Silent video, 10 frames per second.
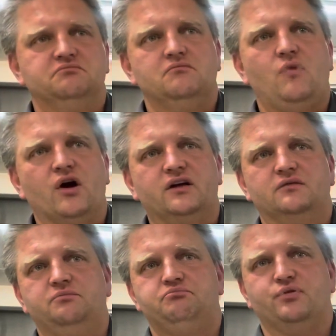Market
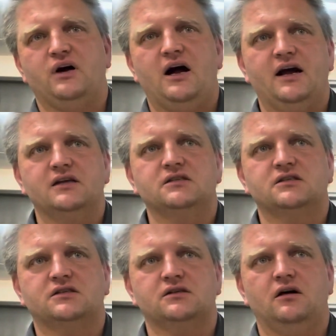
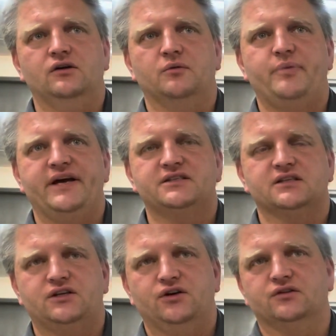price on your
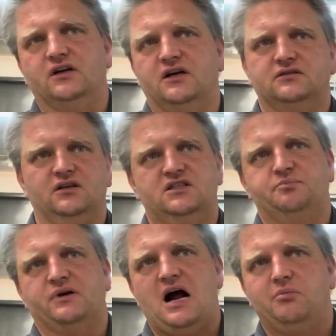basic unit, it's
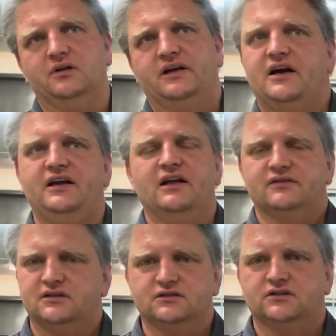probably at
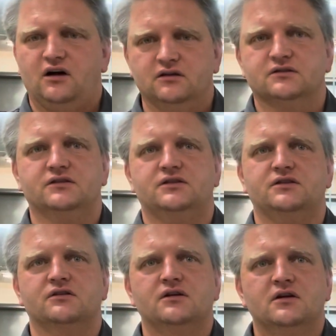$1,100
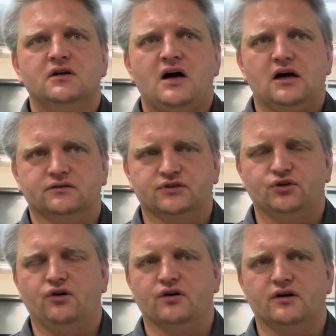out of the
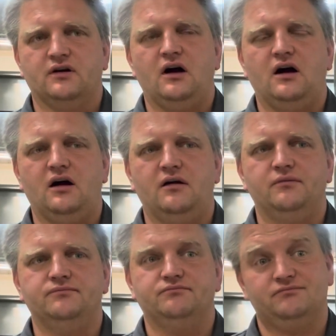door,
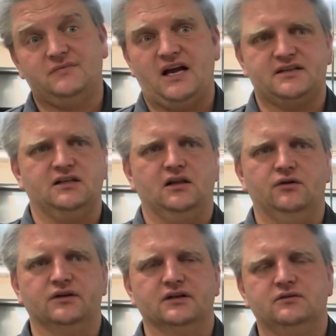tax
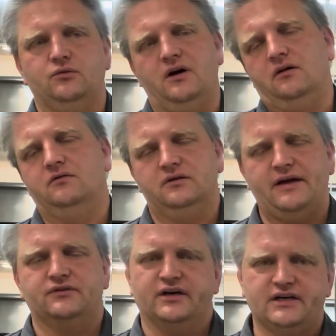included. Well, you
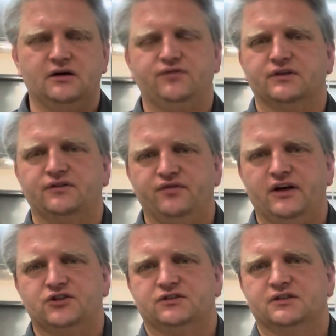have to account for the
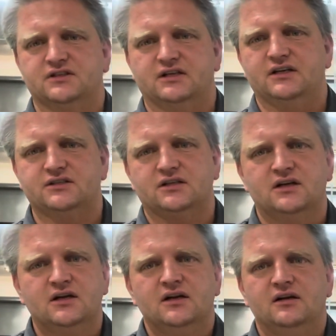inflation these days.
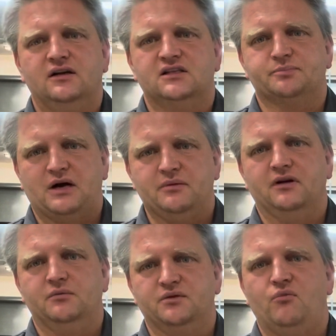It's probably a
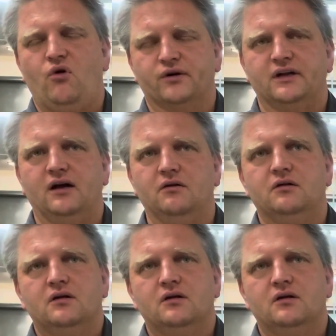little bit more now.